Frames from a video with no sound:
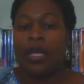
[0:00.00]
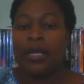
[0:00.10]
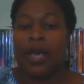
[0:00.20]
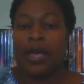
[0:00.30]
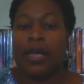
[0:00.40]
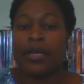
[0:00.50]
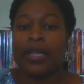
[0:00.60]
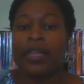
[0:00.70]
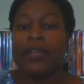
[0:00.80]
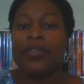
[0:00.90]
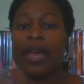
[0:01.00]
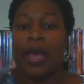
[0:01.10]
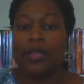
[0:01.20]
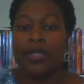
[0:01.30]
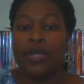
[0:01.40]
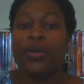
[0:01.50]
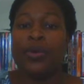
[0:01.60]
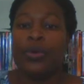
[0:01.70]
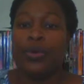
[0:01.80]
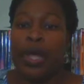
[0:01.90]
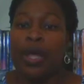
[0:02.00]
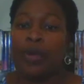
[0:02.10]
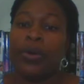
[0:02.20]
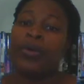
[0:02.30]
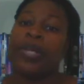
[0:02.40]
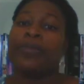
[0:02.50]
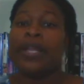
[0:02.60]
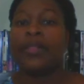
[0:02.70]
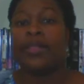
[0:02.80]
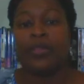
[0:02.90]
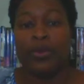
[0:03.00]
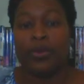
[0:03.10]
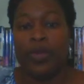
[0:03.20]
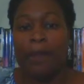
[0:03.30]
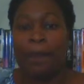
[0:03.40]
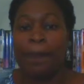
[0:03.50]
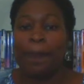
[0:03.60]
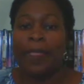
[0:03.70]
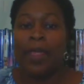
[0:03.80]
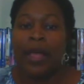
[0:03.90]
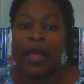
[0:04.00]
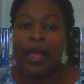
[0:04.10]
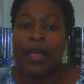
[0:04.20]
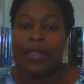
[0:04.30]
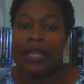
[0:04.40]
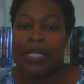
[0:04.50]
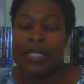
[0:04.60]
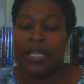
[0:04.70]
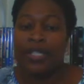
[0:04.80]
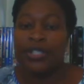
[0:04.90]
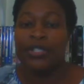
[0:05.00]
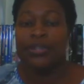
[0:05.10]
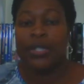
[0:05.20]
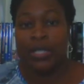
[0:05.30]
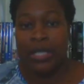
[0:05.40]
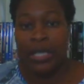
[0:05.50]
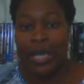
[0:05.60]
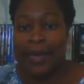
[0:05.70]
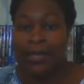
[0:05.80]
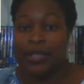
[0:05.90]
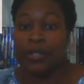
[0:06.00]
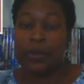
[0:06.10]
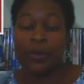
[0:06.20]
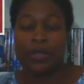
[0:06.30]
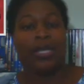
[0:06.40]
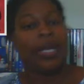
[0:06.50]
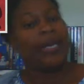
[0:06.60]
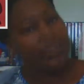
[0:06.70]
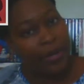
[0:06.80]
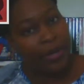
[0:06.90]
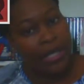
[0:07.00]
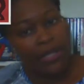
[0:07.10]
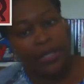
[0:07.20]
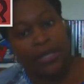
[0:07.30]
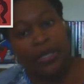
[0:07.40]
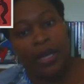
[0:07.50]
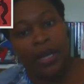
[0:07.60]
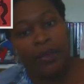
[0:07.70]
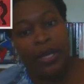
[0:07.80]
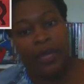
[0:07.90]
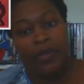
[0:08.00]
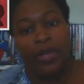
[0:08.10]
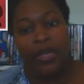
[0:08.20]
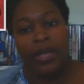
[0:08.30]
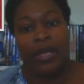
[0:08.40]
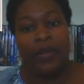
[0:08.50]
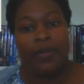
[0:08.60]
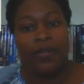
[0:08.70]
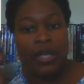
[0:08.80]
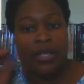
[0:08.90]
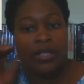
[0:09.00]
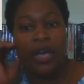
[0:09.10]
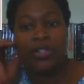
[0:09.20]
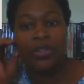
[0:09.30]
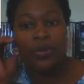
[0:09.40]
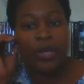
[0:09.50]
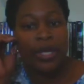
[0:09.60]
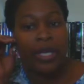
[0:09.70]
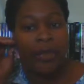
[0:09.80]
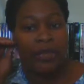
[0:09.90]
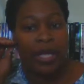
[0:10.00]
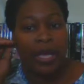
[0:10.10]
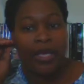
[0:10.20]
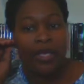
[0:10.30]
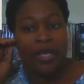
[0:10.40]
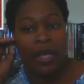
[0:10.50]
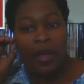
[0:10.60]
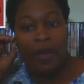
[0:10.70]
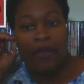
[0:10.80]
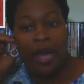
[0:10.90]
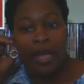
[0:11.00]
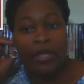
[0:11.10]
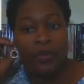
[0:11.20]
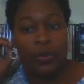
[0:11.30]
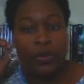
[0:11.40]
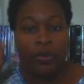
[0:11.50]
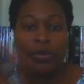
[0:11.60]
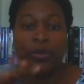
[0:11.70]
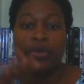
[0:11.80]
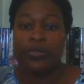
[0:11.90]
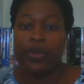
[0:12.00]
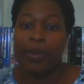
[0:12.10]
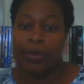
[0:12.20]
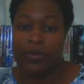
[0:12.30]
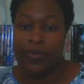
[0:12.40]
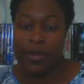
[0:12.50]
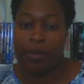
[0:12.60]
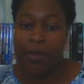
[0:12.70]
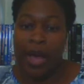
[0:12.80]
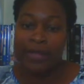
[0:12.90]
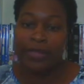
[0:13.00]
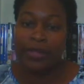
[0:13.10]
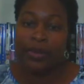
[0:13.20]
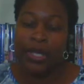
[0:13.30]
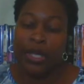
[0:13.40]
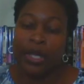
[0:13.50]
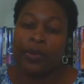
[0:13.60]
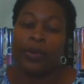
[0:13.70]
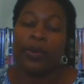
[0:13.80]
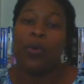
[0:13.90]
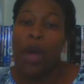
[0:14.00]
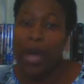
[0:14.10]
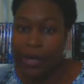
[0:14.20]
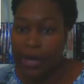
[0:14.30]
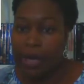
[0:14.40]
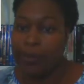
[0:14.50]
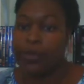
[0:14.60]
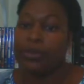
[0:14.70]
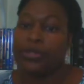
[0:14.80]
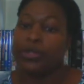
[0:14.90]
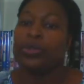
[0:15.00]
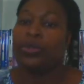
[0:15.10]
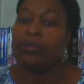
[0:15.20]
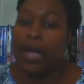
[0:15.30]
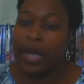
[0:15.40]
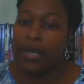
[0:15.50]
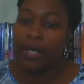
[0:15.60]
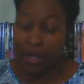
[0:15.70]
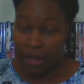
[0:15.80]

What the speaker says: 9. If yes, who and what would I rate this movie? This is strictly an adult experience. Even if the sexual themes and violence were removed from this film, I still think it will require a more mature mind